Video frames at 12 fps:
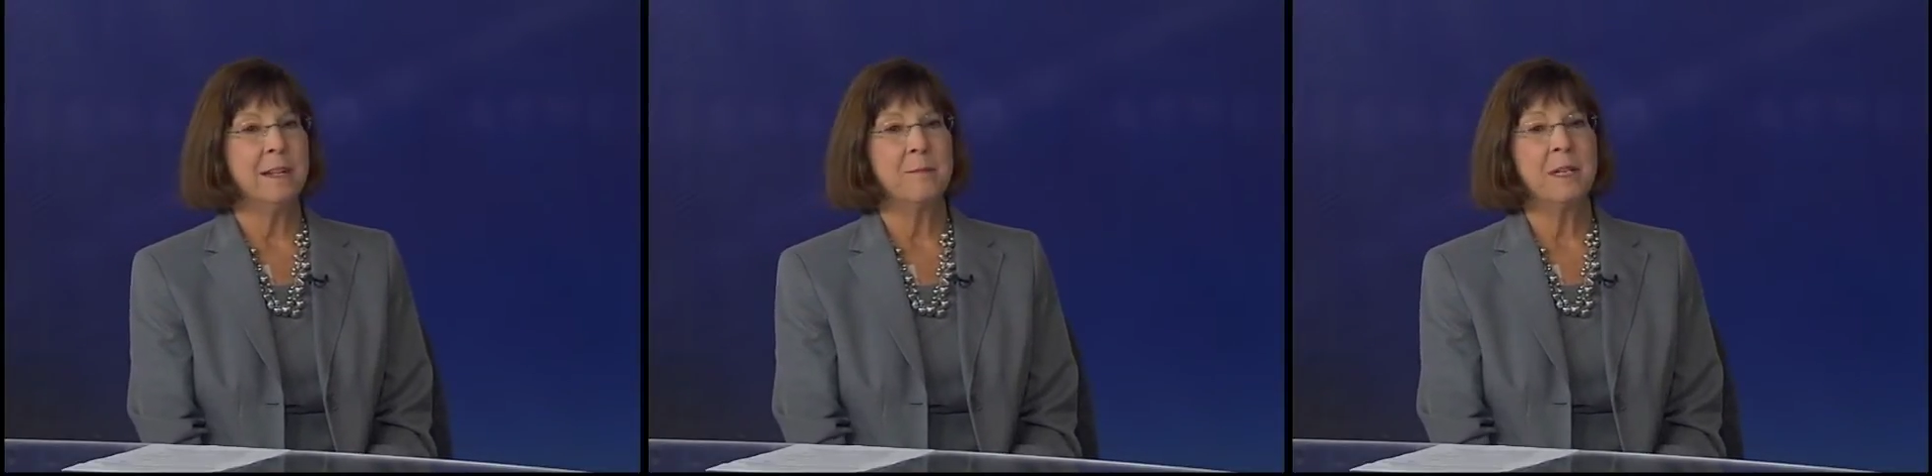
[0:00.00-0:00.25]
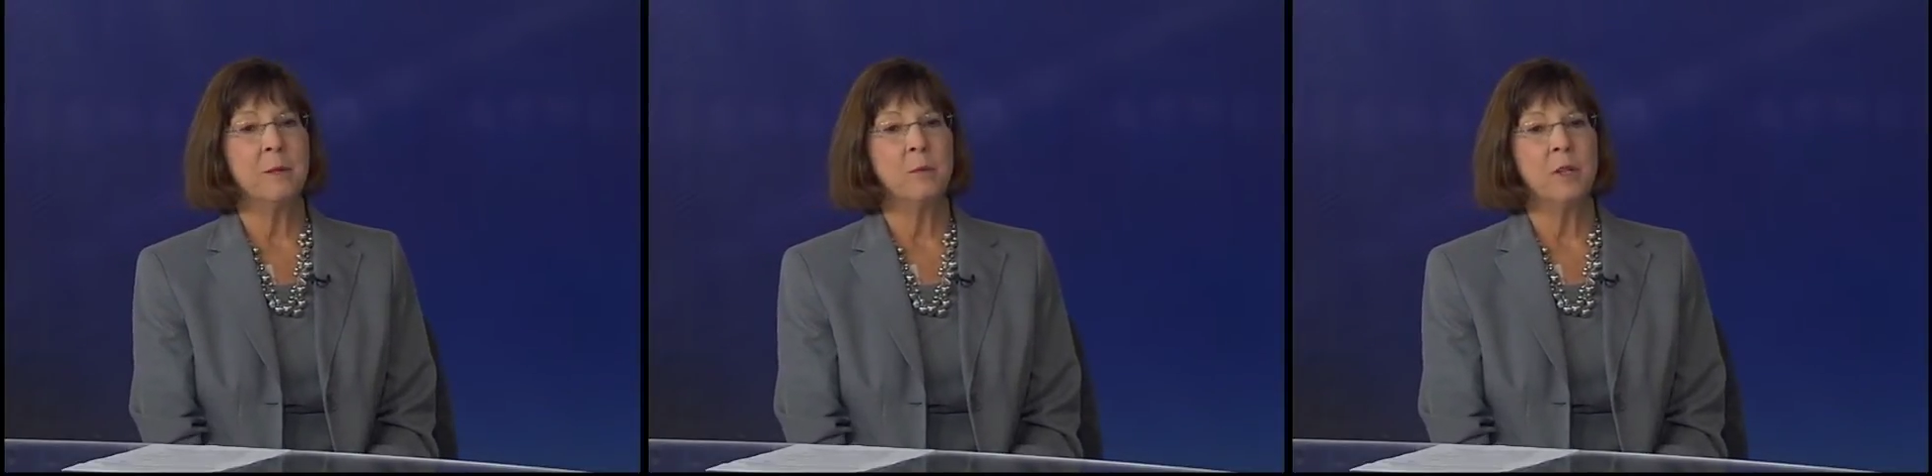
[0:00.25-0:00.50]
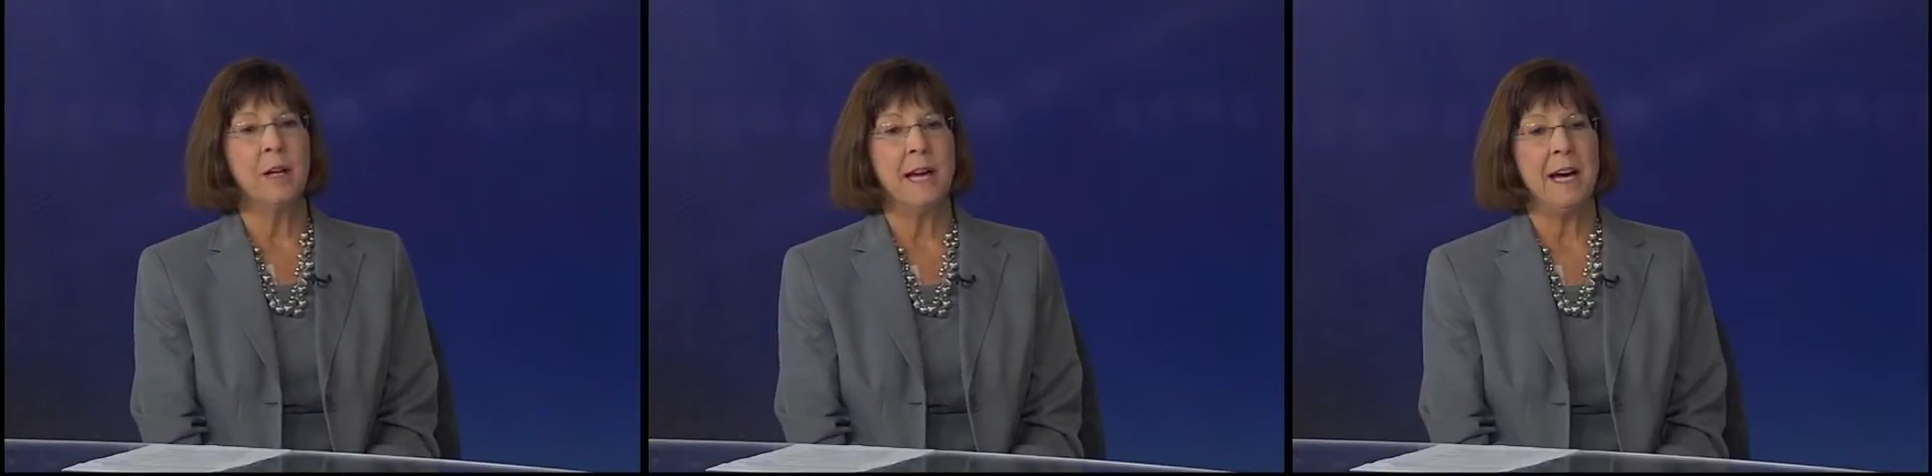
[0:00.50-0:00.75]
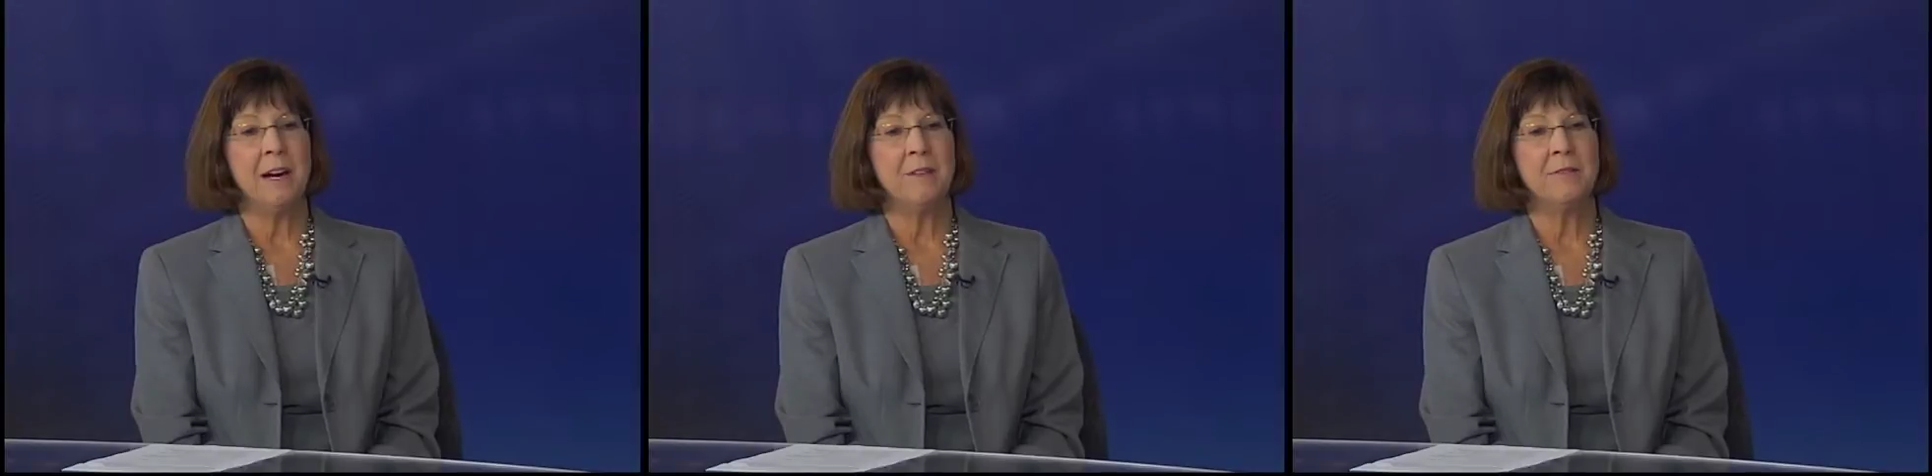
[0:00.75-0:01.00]
It will
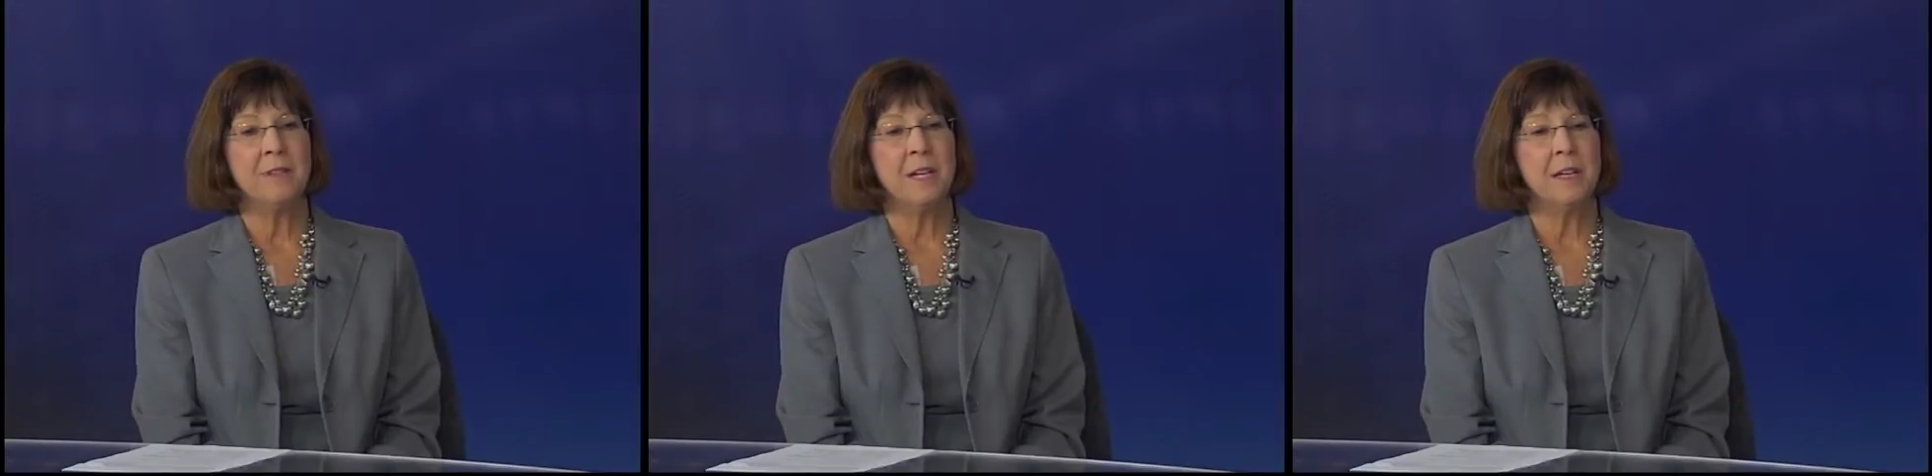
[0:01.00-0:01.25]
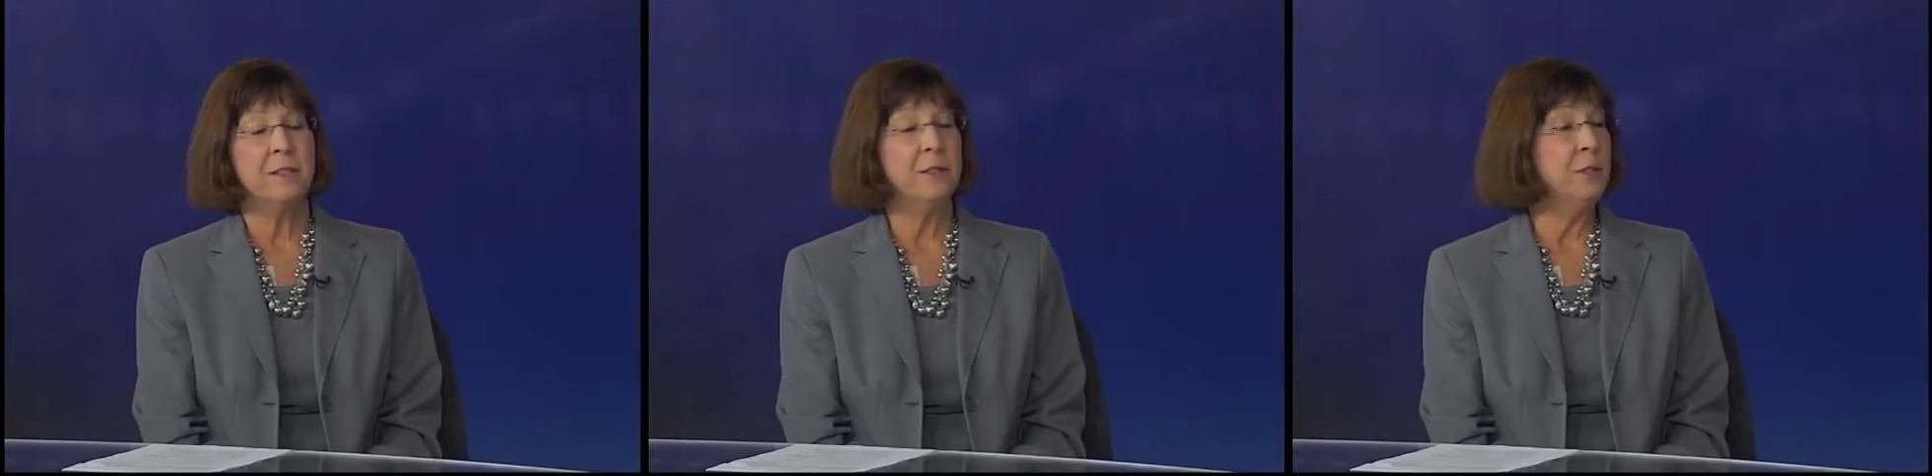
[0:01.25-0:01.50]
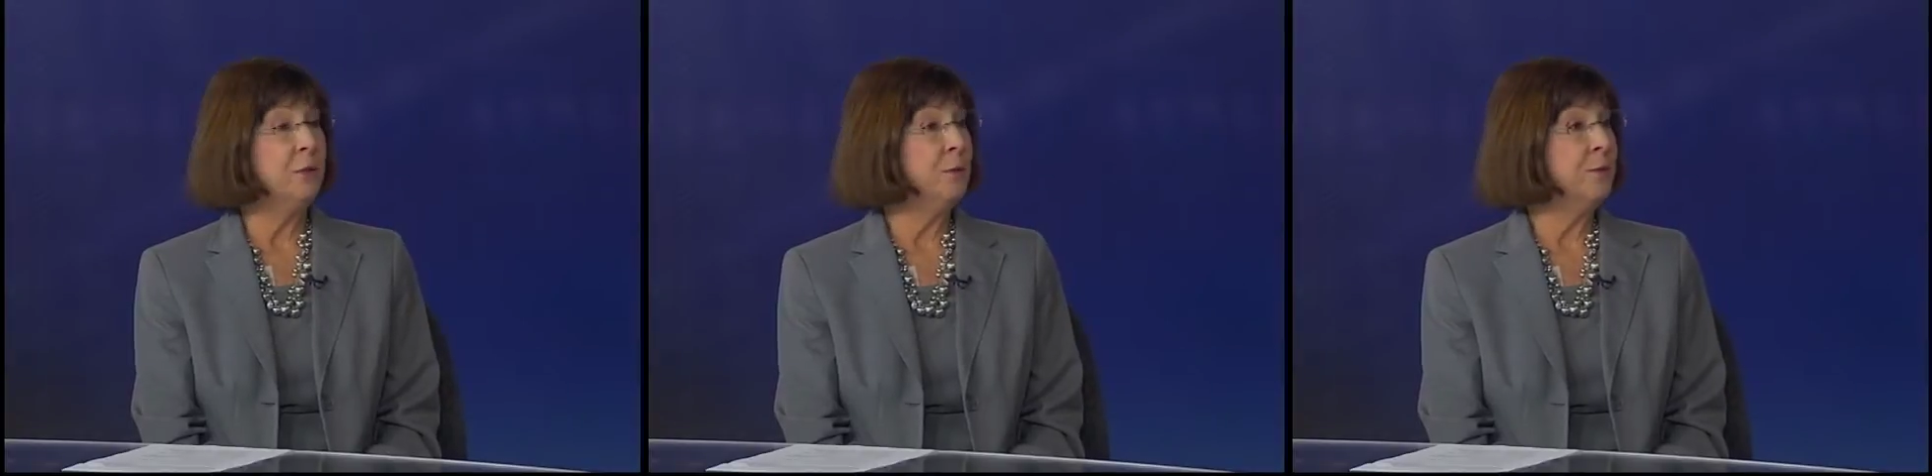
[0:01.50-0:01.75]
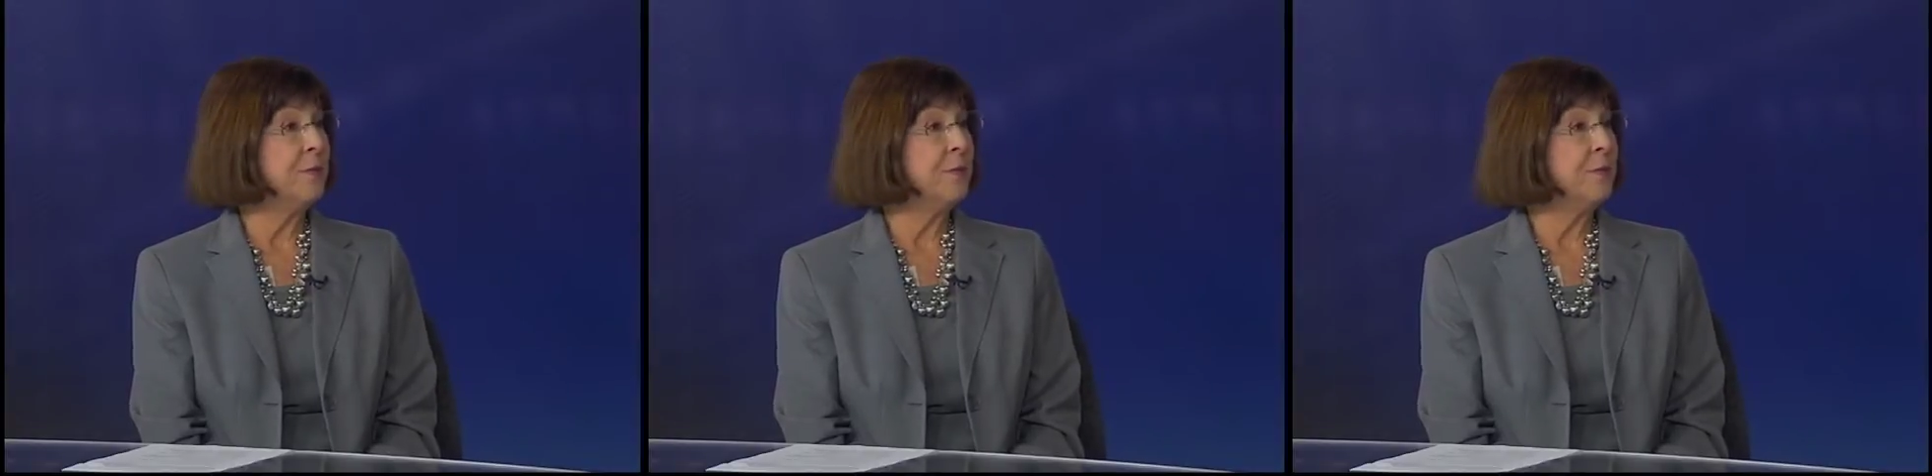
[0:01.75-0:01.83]
have new